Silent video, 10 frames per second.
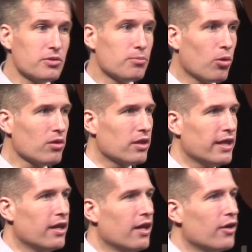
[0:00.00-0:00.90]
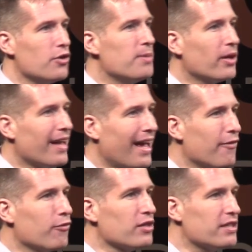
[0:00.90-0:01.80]
importantly, you bid on
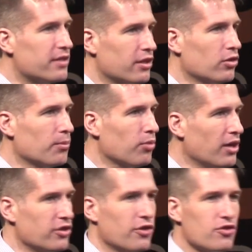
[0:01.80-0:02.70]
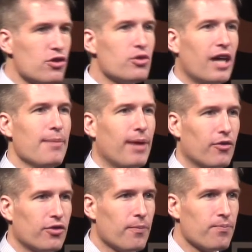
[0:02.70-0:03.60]
every single impression. There's no
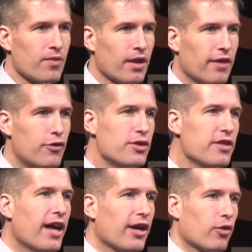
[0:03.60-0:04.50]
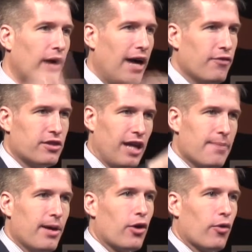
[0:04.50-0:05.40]
timeouts. If you did that graph, the
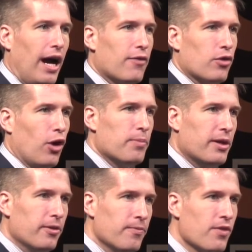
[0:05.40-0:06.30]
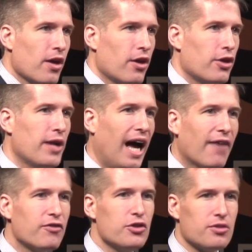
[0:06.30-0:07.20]
timeout graph with our bidder, you'd
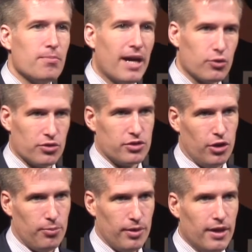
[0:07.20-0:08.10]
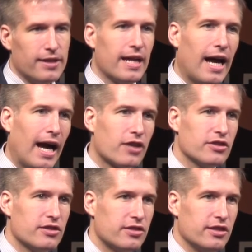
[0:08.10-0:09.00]
have to use a microscope to
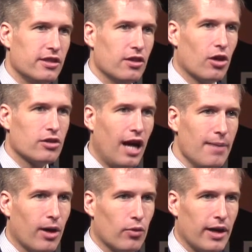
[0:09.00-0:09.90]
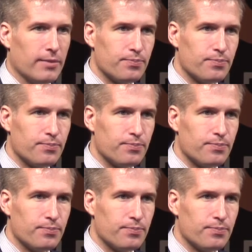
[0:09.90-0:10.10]
actually see our timeout rate.